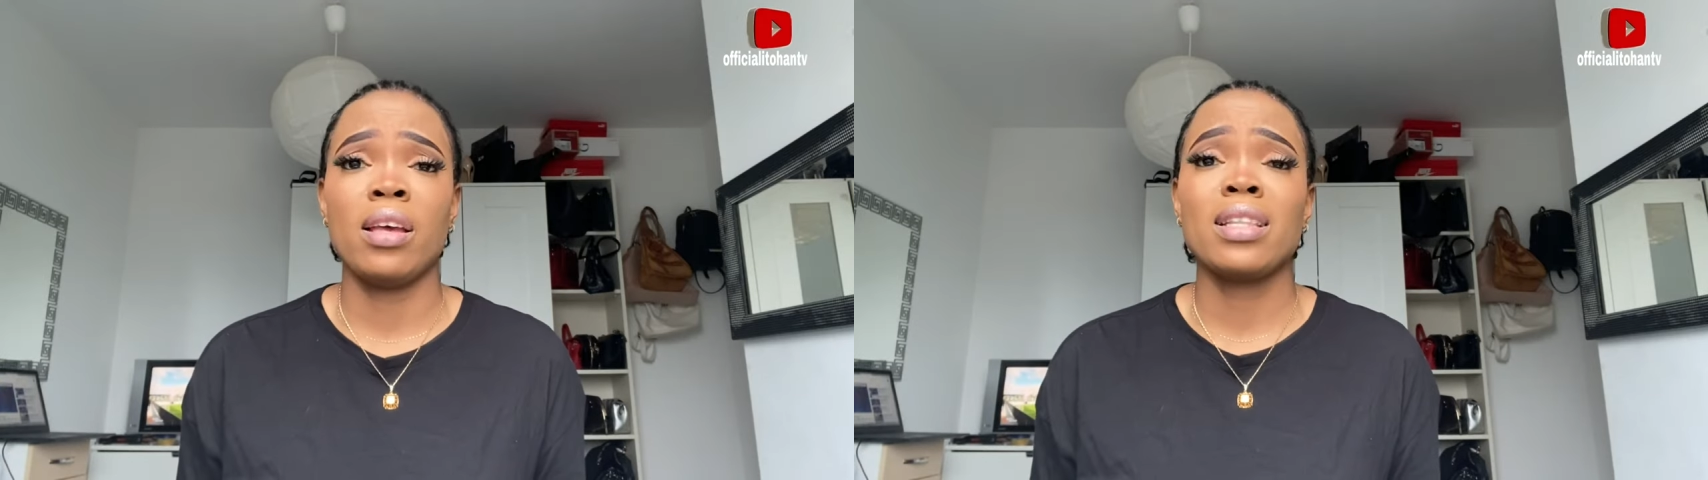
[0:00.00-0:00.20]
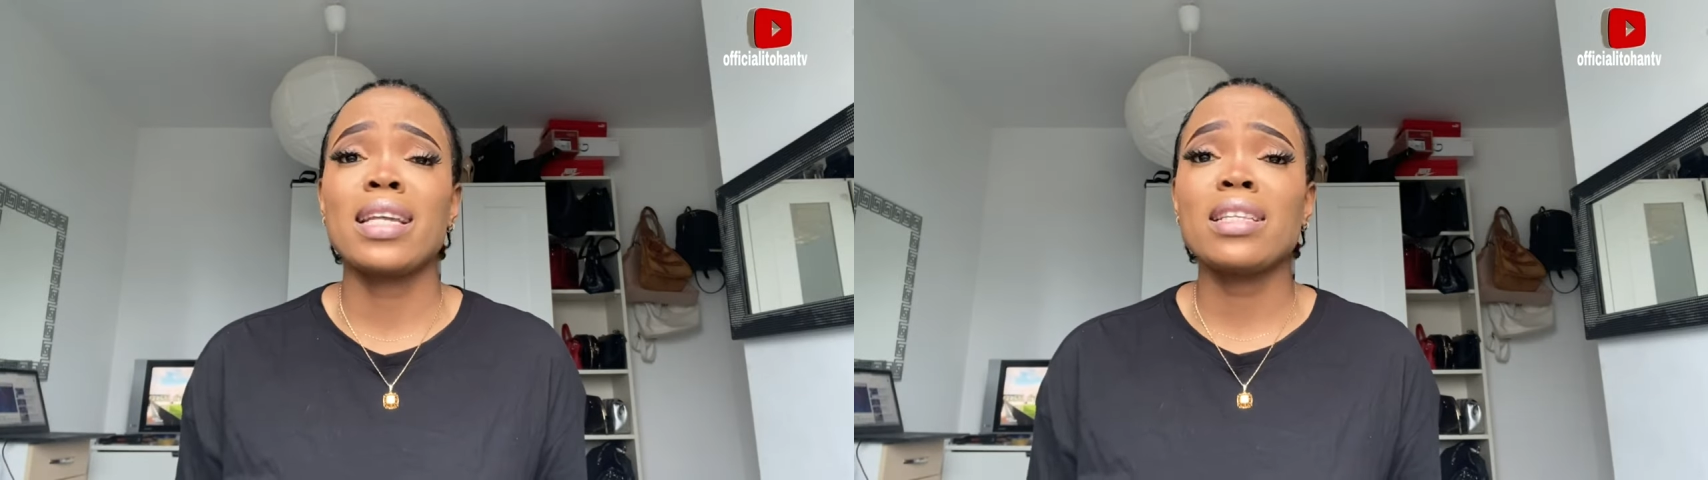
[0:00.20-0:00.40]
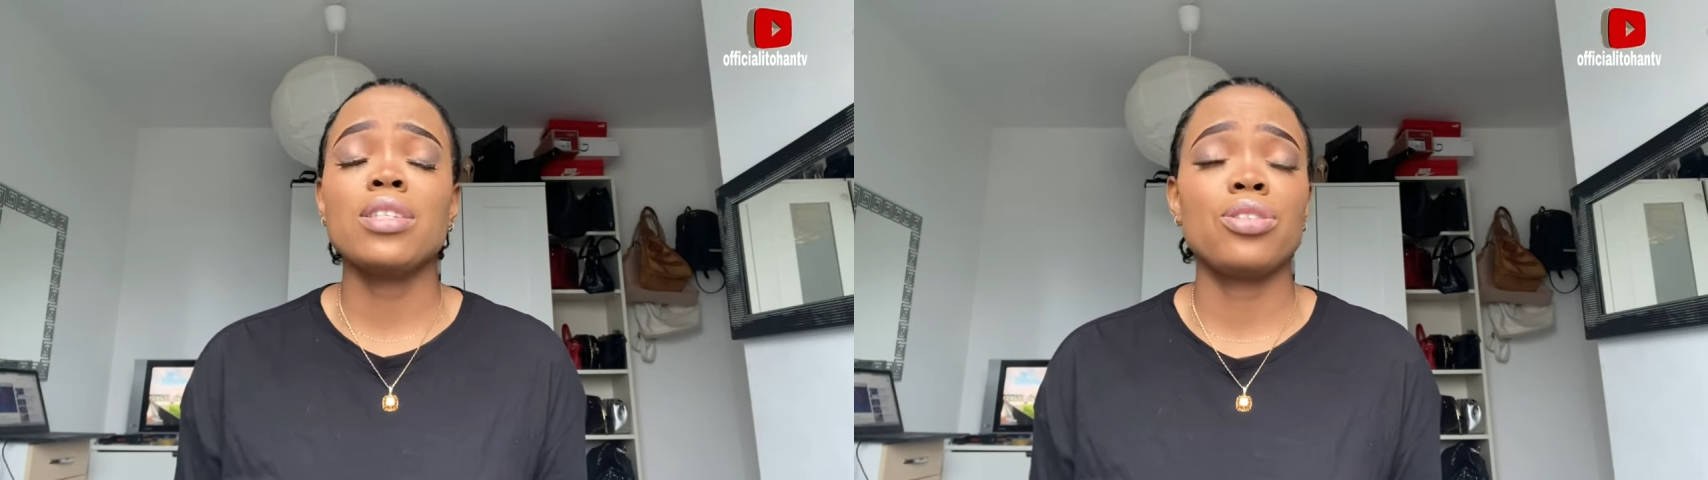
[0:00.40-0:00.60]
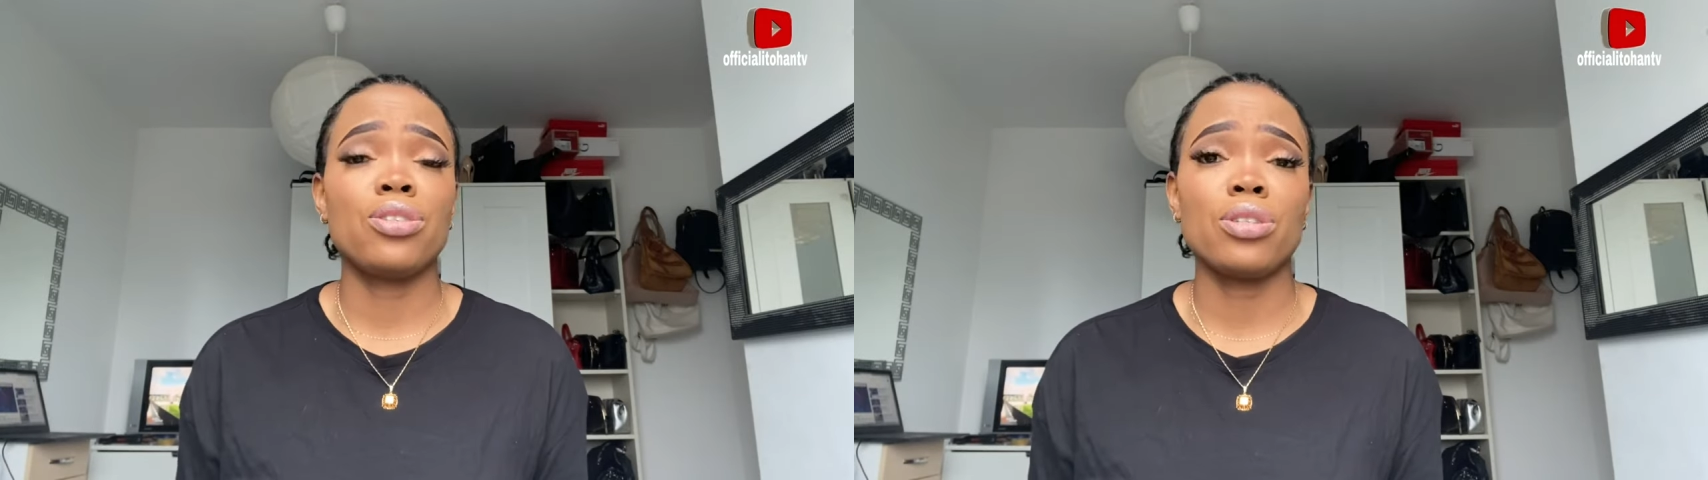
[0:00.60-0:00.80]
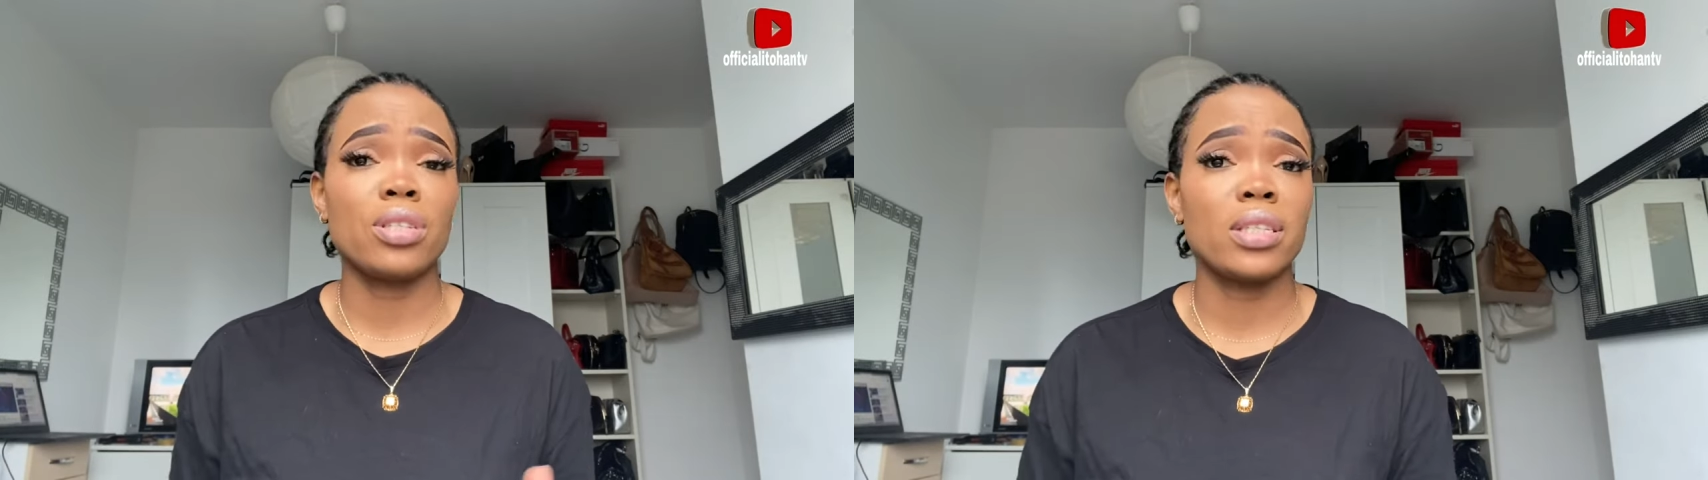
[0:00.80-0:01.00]
That
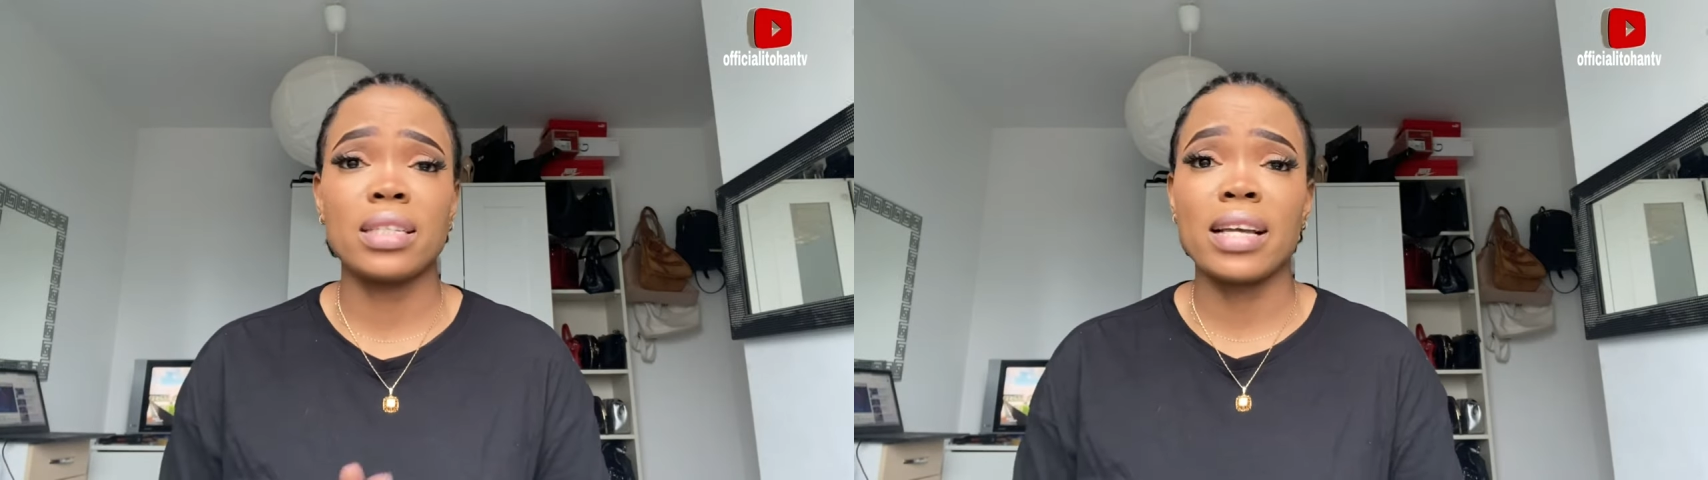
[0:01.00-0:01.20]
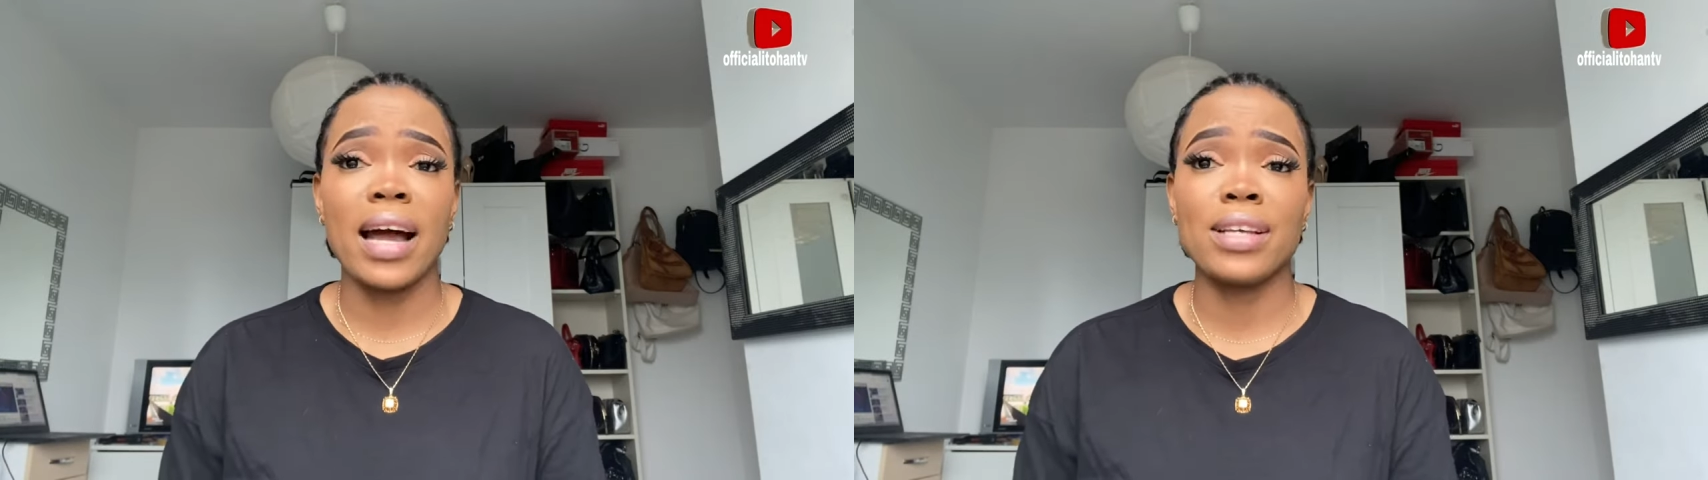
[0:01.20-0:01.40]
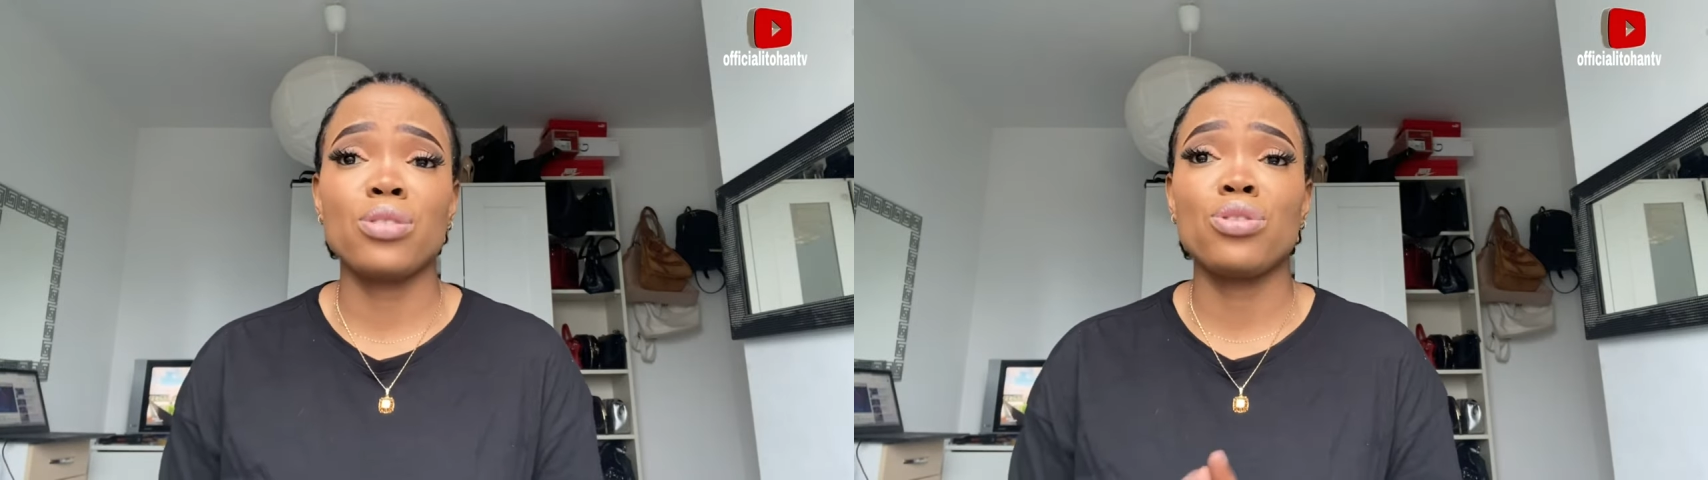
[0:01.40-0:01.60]
is just it guys,